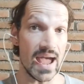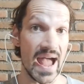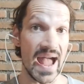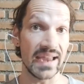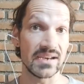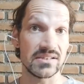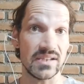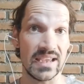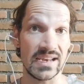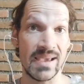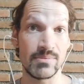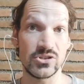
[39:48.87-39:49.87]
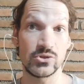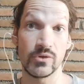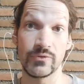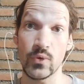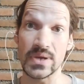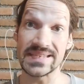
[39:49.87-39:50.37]
and it enables you to
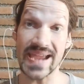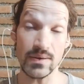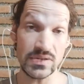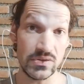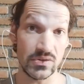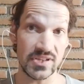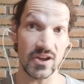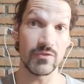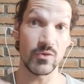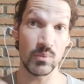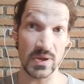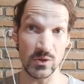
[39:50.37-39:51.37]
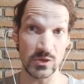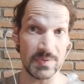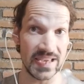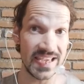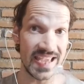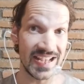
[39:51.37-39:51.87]
avoid doubting yourself when you're
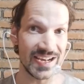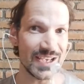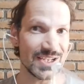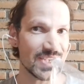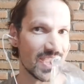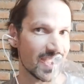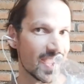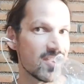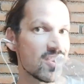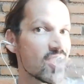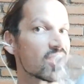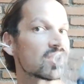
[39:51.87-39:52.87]
speaking English, okay?